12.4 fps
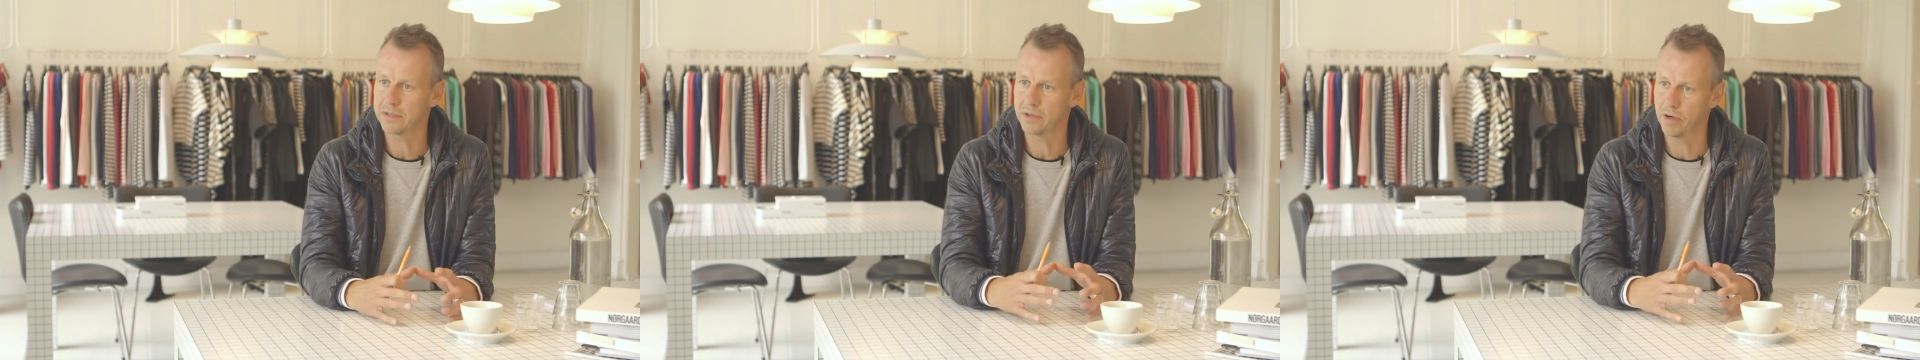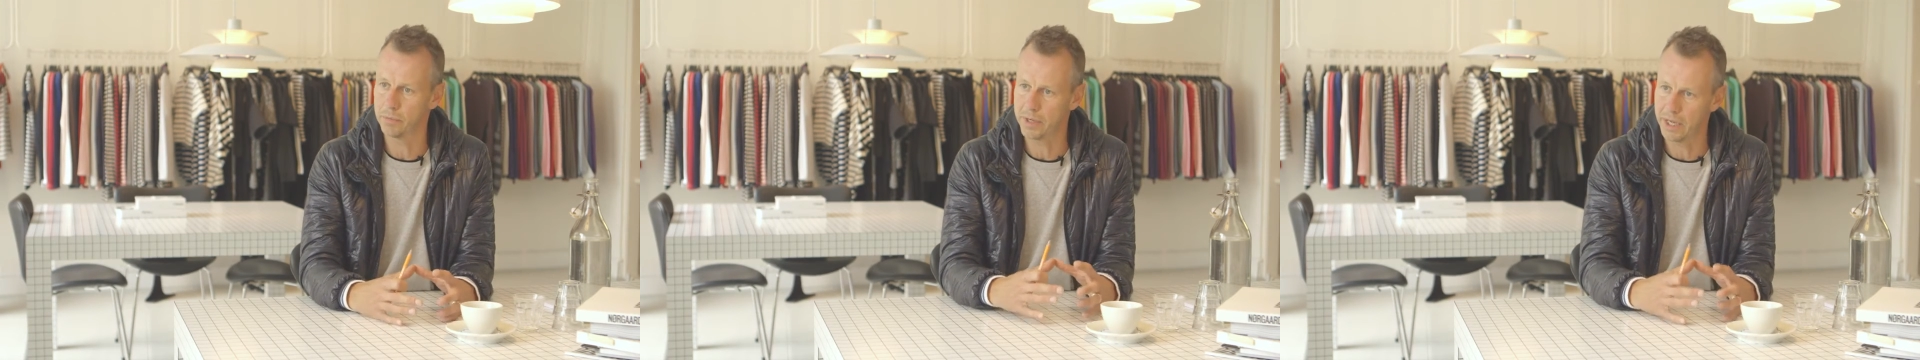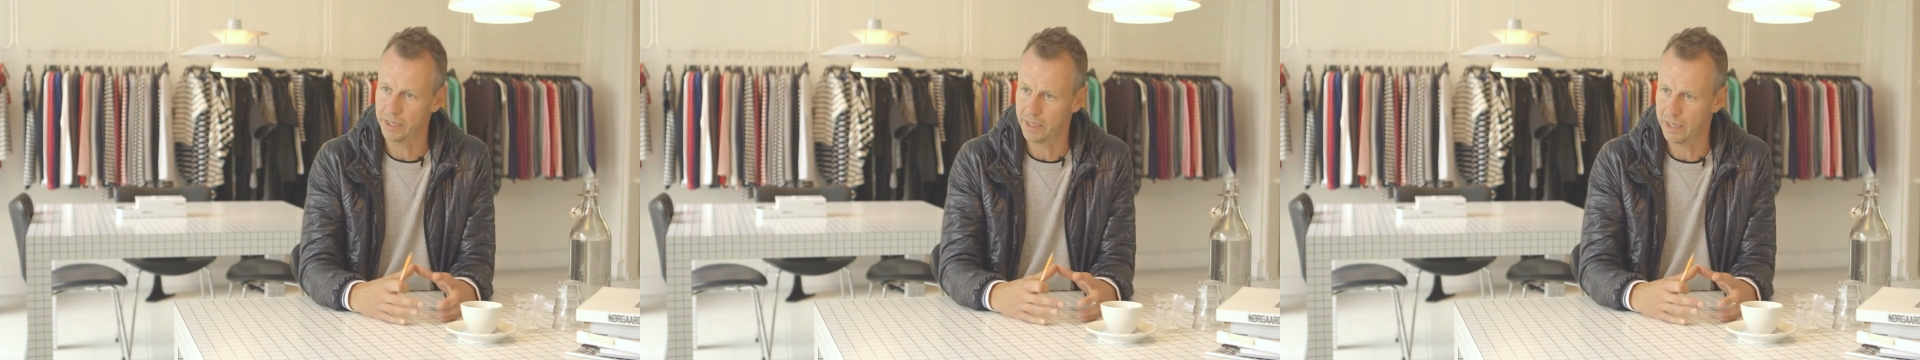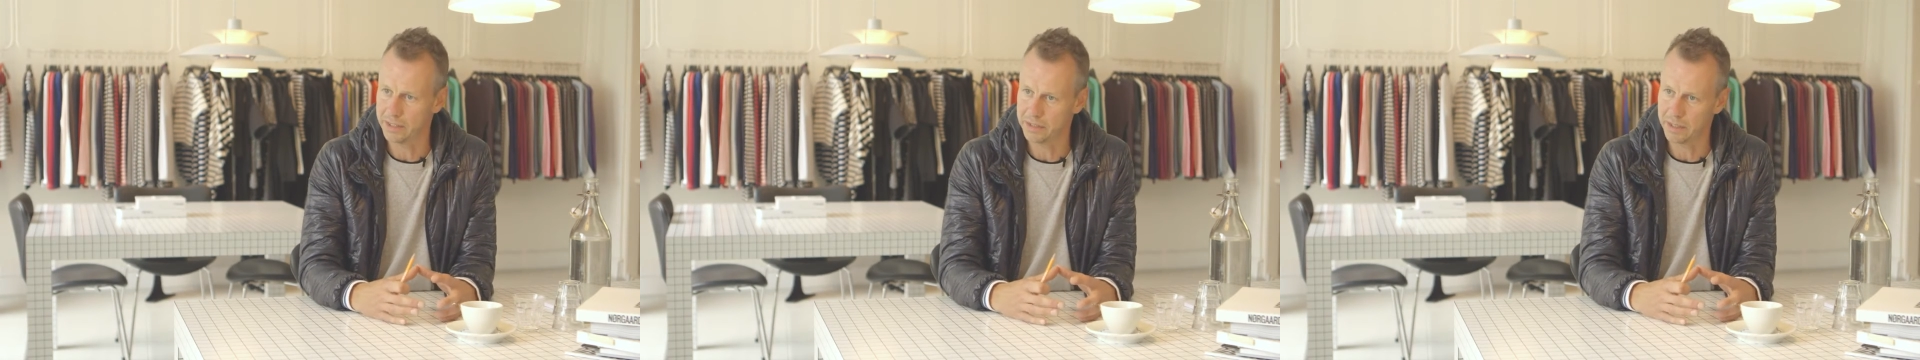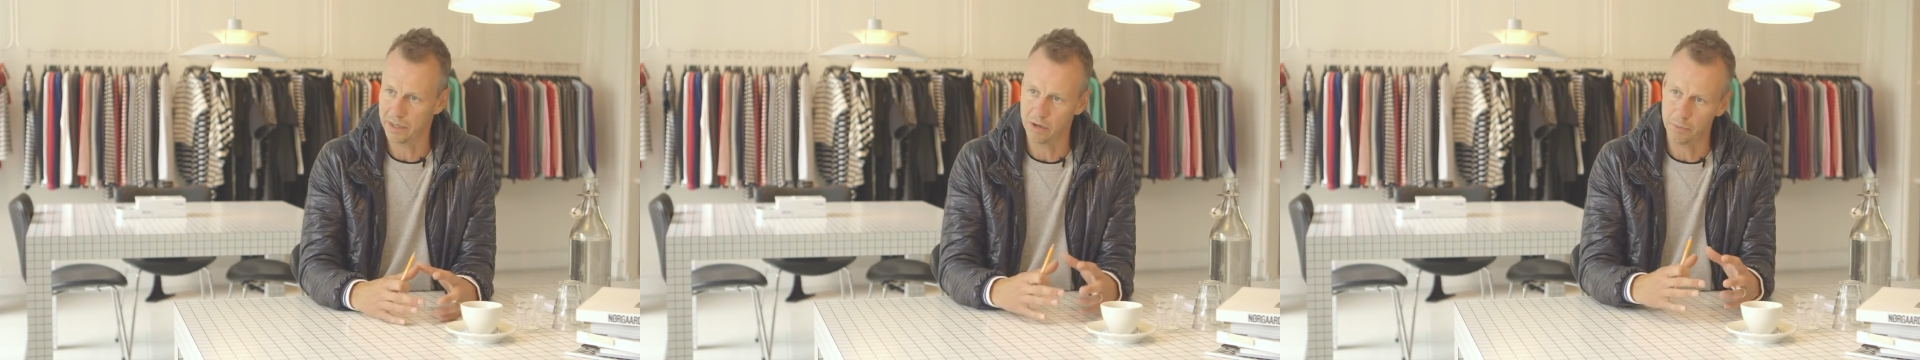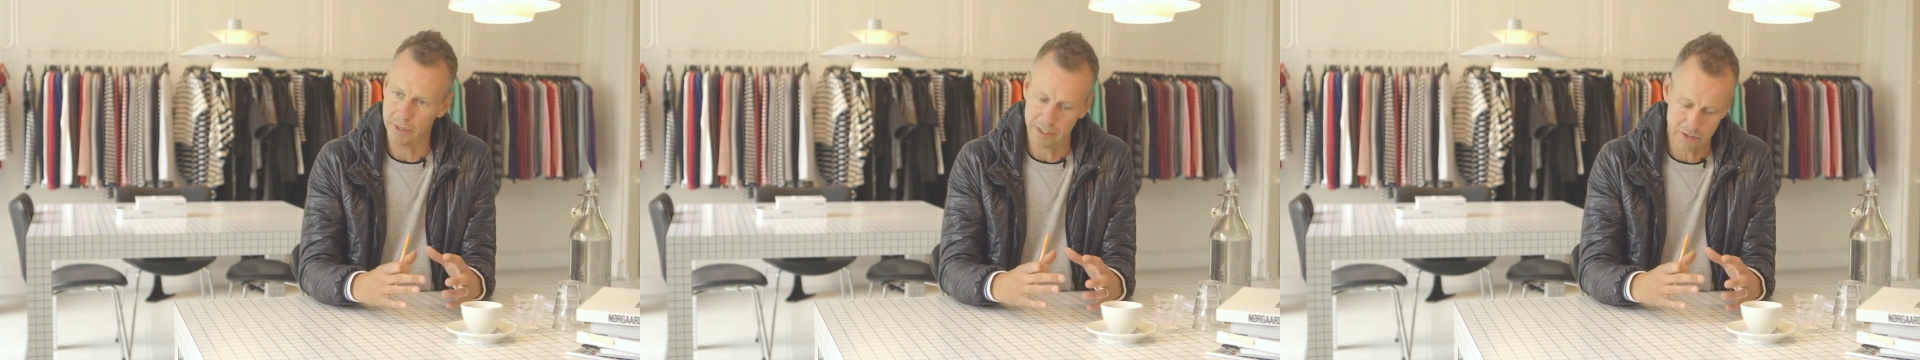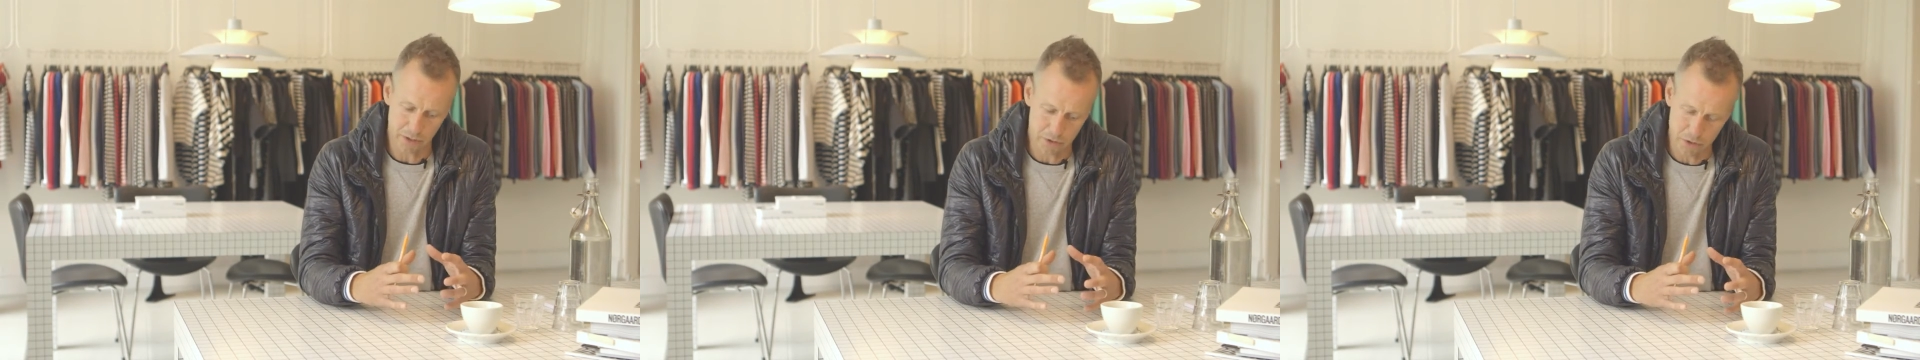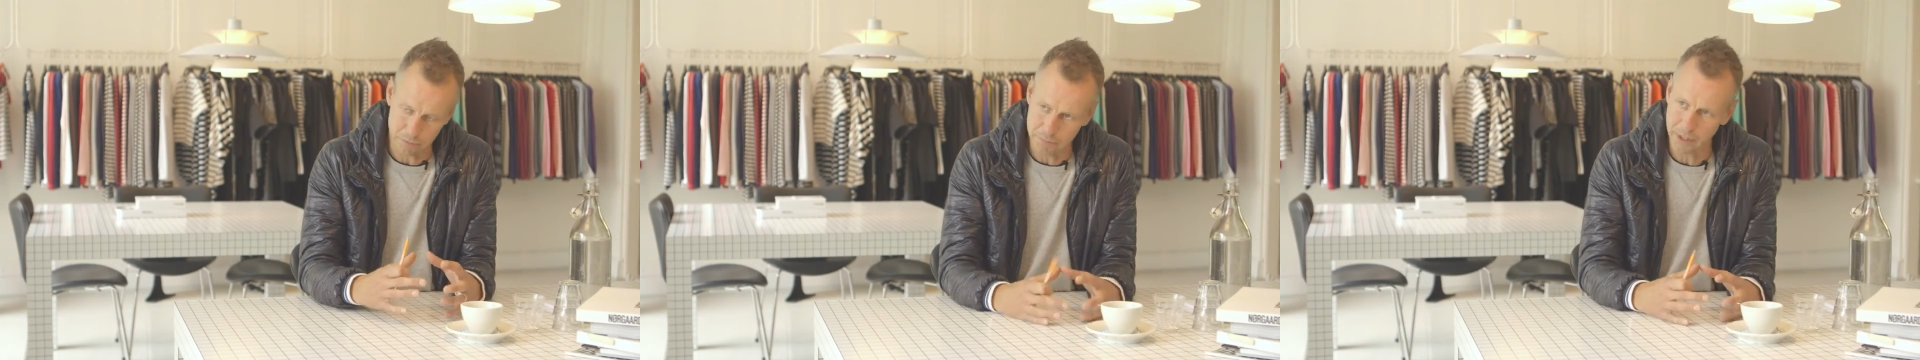Copenhagen has. And Copenhagen is not
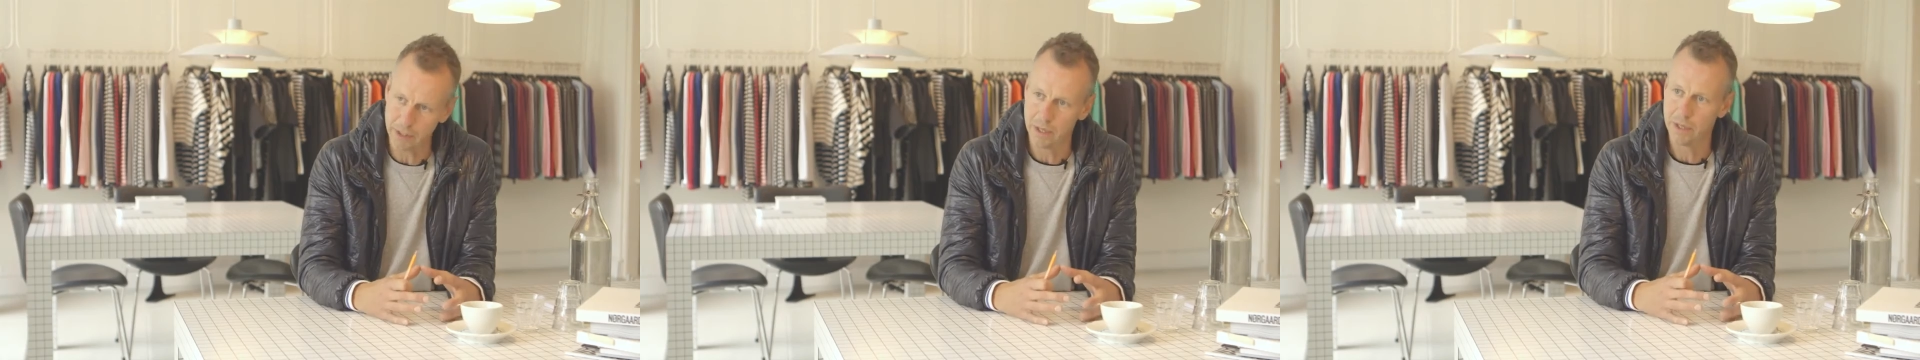too big.